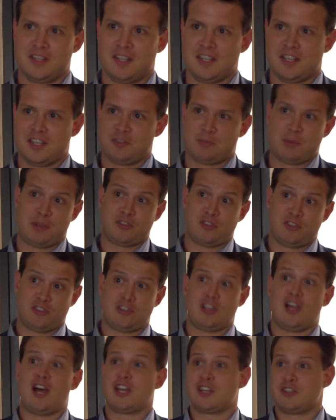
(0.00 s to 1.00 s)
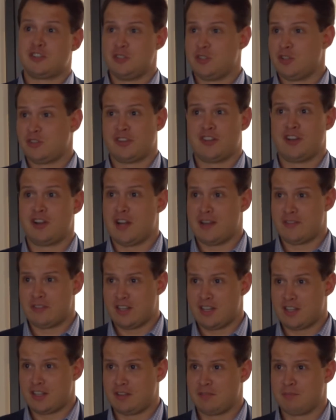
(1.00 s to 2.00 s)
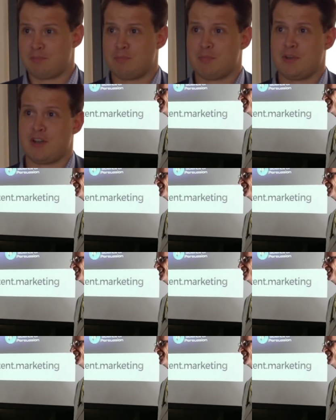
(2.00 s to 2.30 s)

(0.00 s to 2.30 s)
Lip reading: is basically just lying to you because they don't have any better